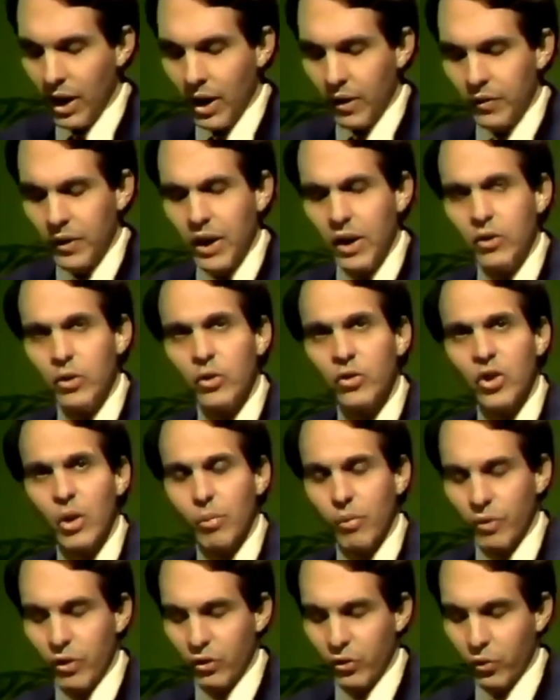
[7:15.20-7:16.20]
These are some
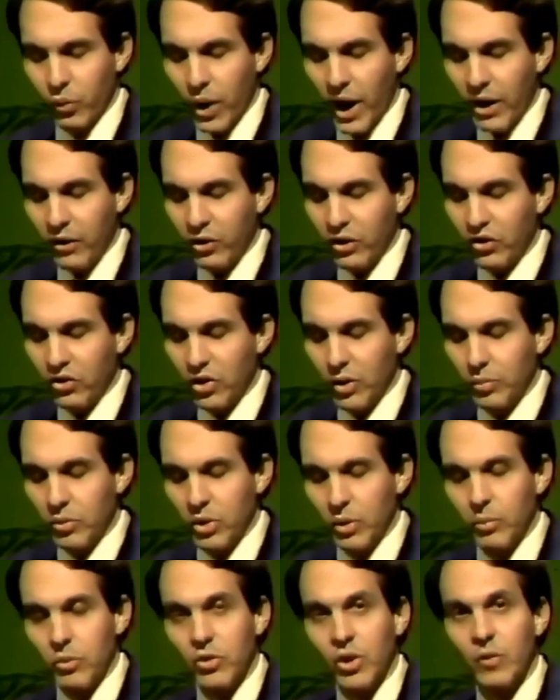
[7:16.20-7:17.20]
of the tragic
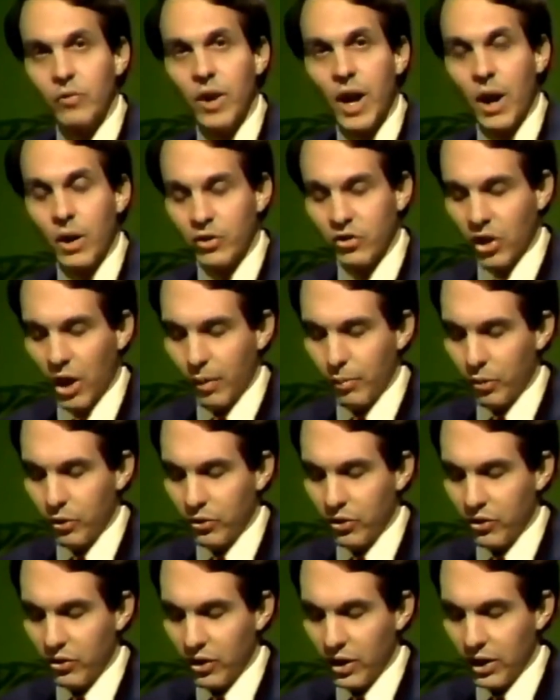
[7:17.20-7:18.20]
symptoms of Alzheimer's
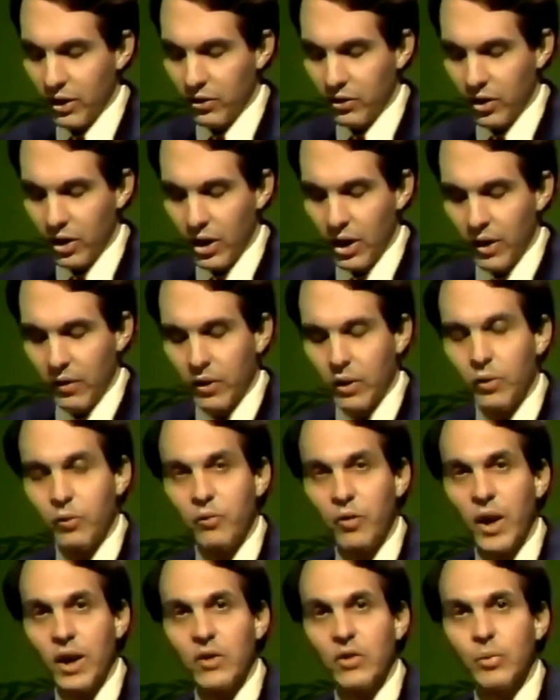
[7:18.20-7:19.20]
disease that
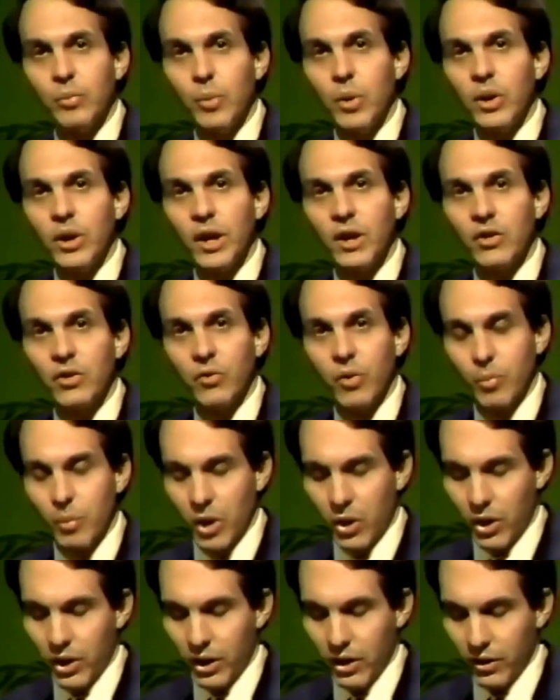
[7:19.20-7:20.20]
affects millions of
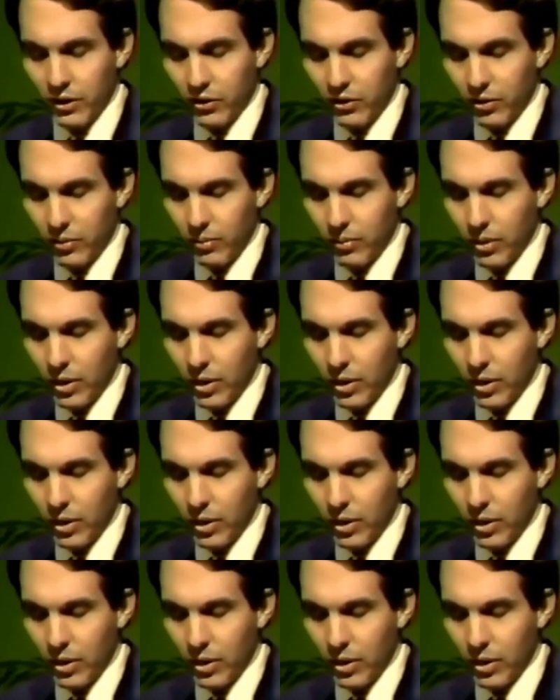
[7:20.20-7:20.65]
Americans.